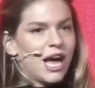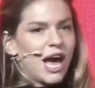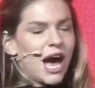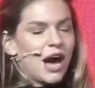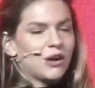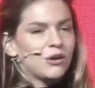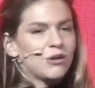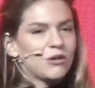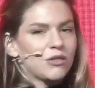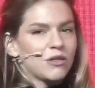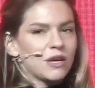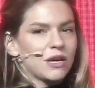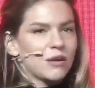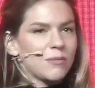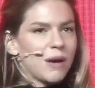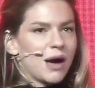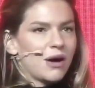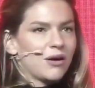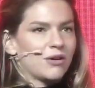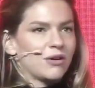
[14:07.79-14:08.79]
How do you think
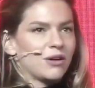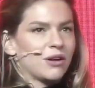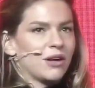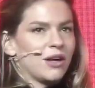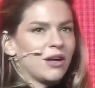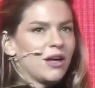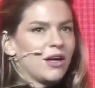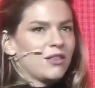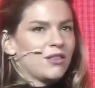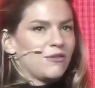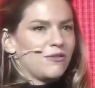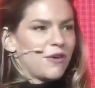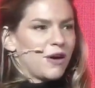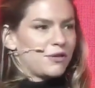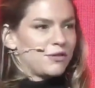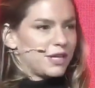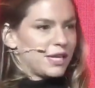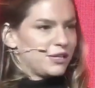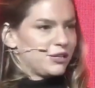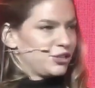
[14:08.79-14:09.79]
about the
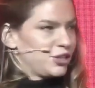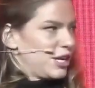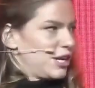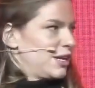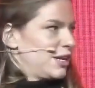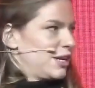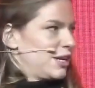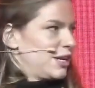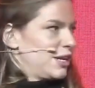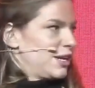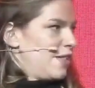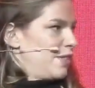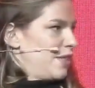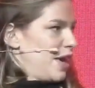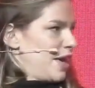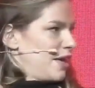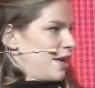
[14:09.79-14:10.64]
foundation and